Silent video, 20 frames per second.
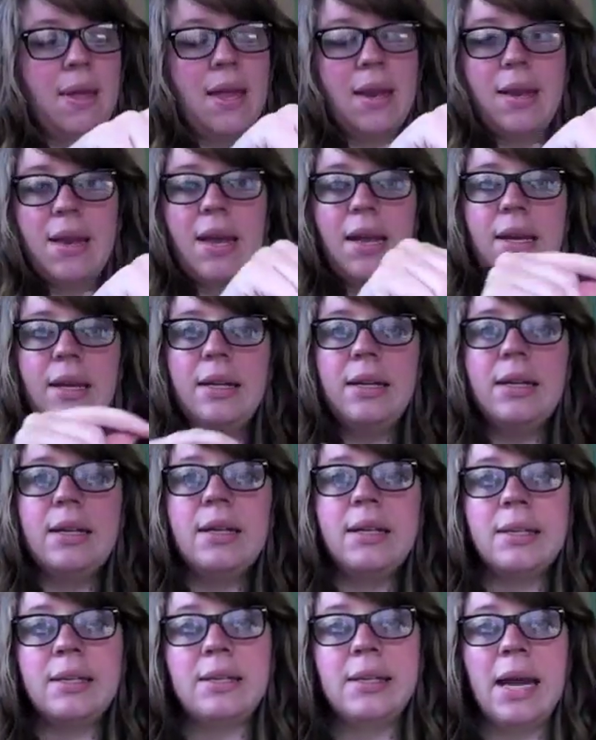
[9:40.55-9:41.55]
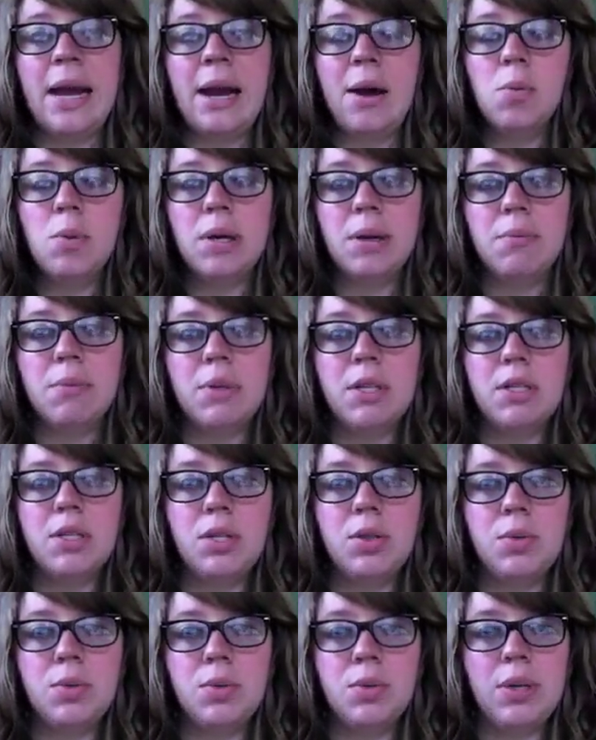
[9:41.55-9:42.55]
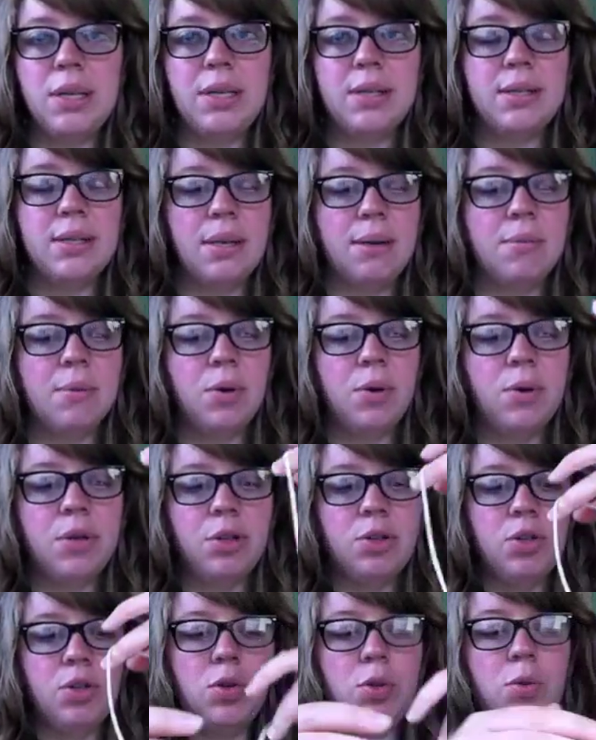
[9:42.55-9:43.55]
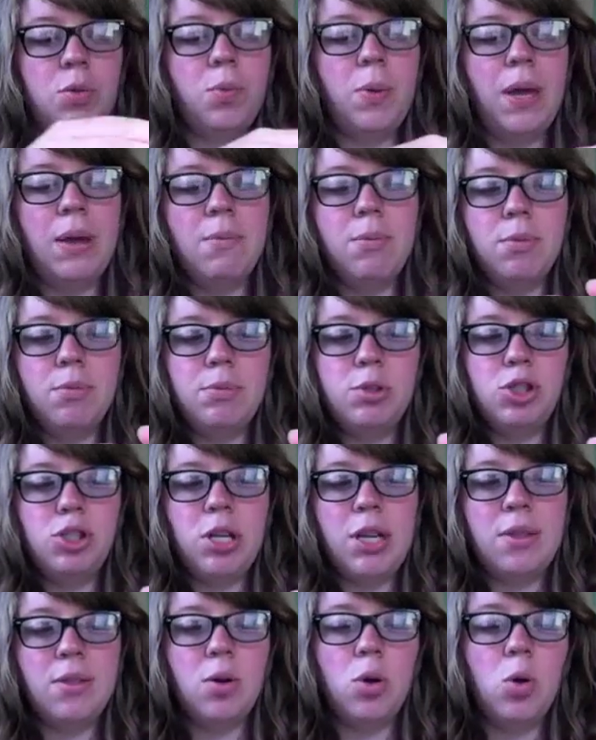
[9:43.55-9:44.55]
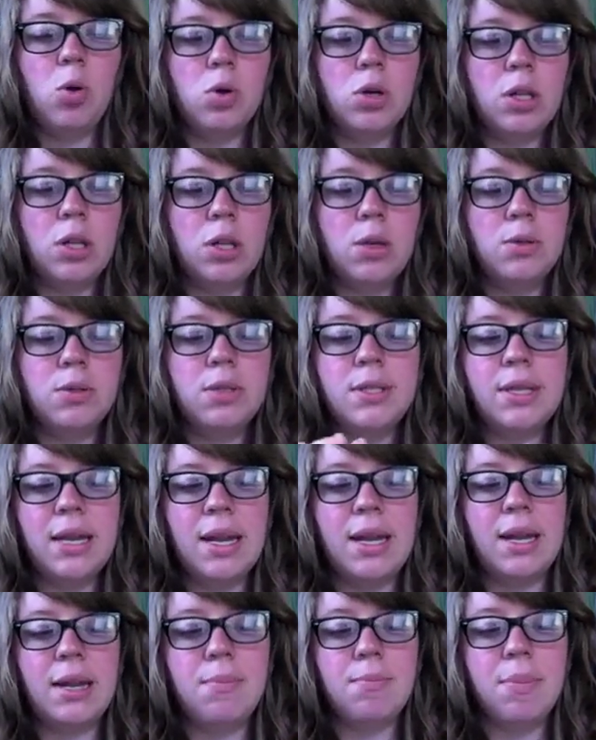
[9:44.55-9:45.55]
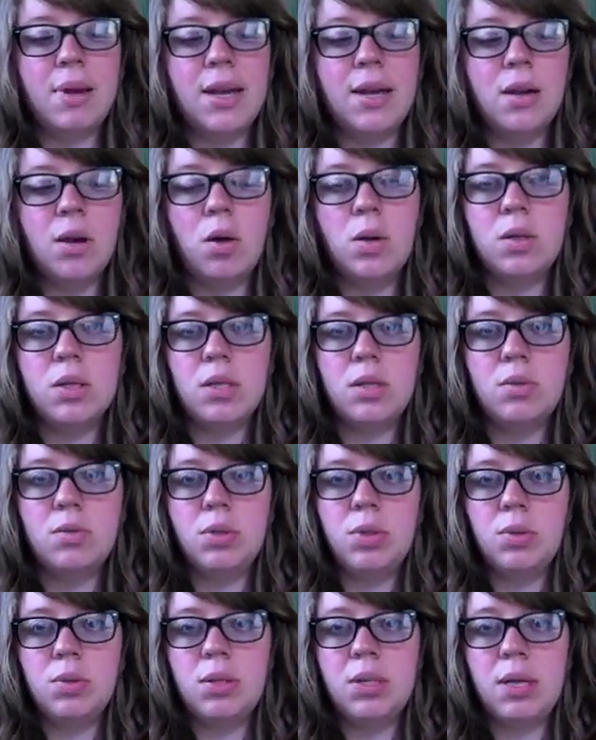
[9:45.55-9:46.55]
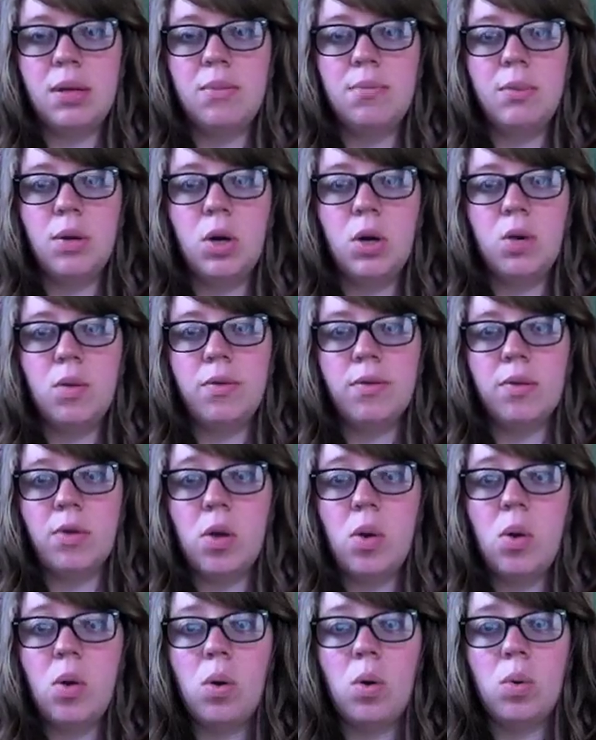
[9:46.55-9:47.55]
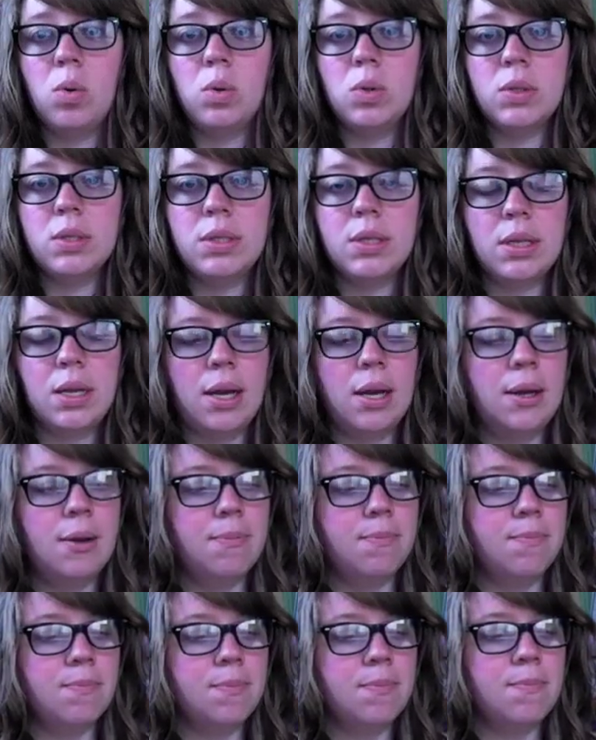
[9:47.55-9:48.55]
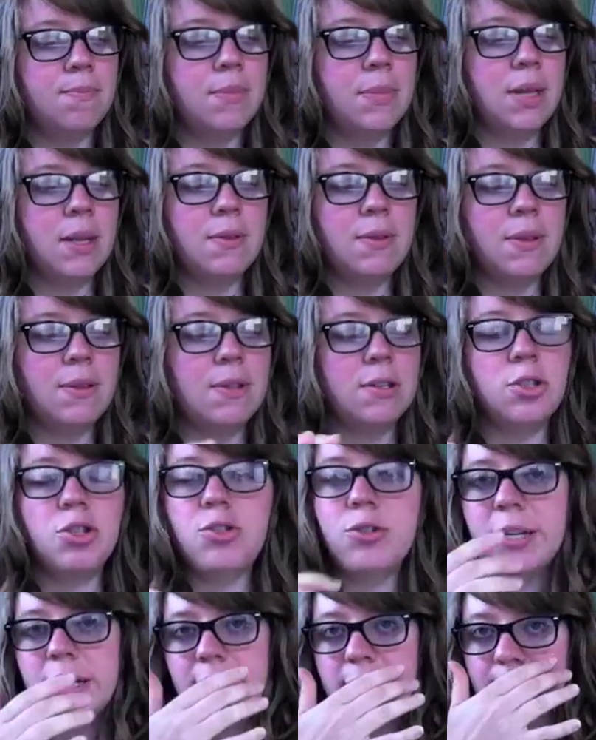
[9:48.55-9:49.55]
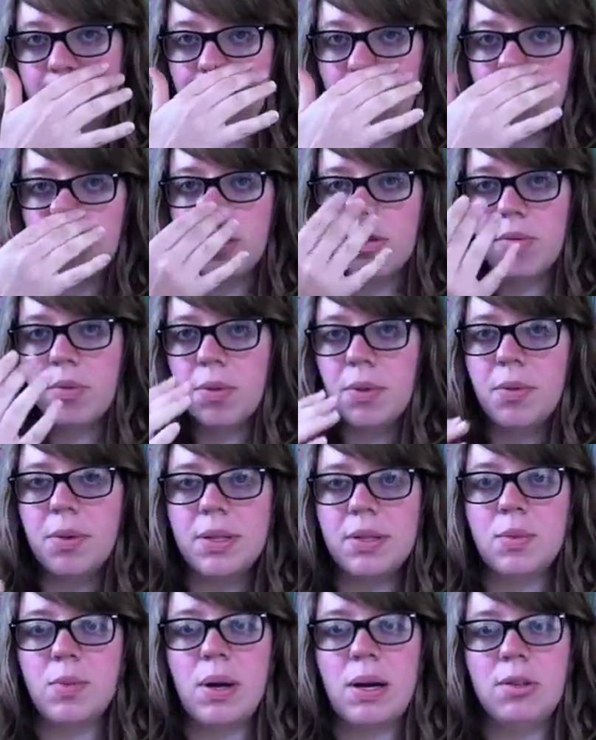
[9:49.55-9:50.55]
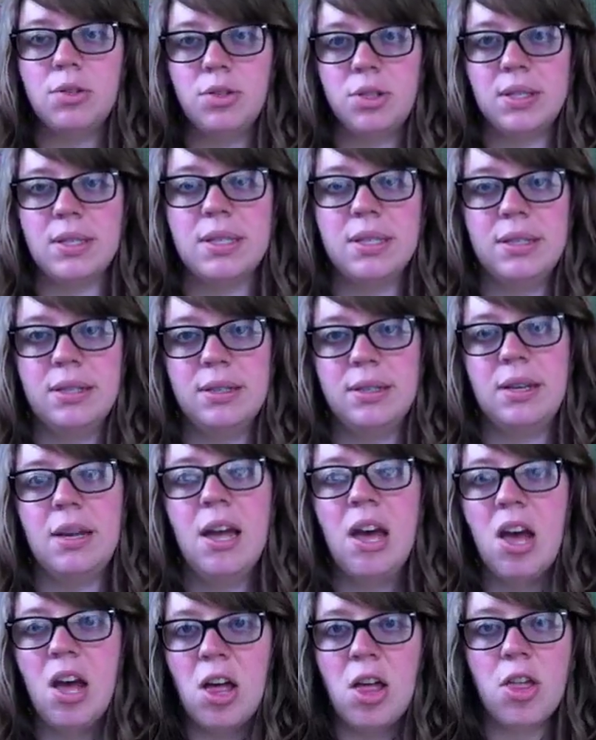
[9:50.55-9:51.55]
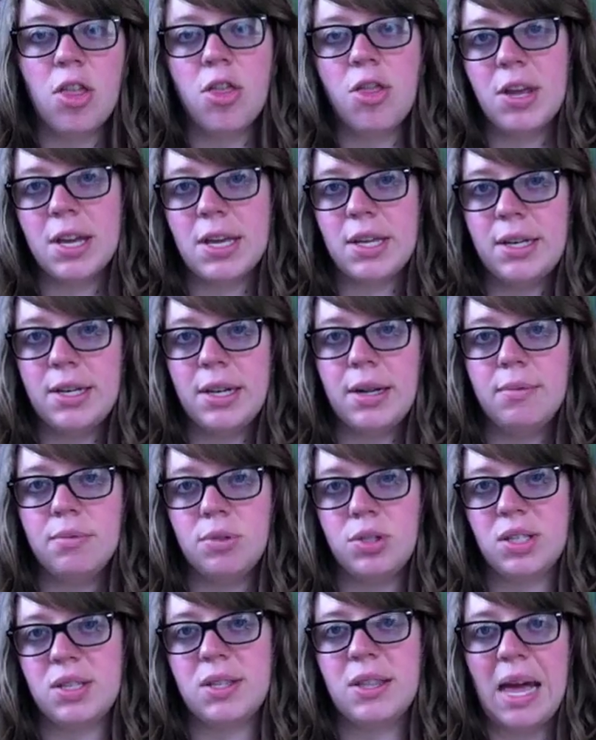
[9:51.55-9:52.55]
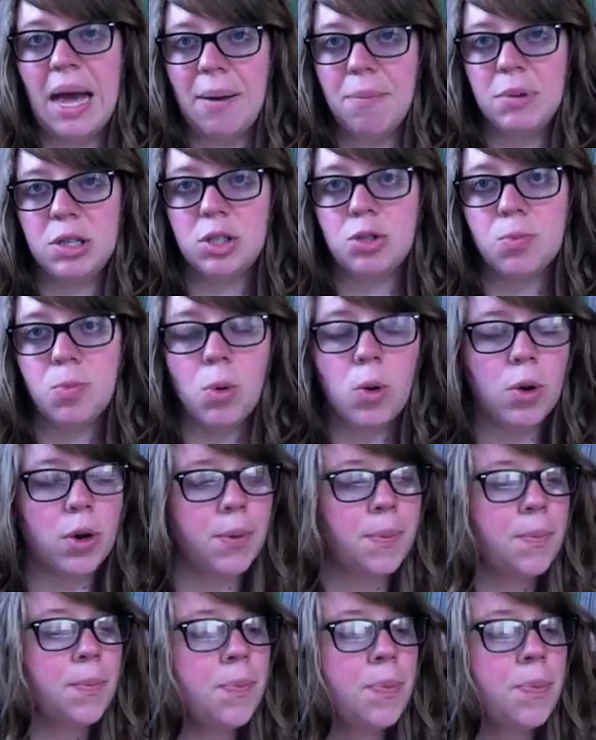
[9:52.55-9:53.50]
then now what I'm going to do is I'm going to paper mache the hole closed, and I may also do some over the holes that the string is going through as well, just to thicken it up just that much more.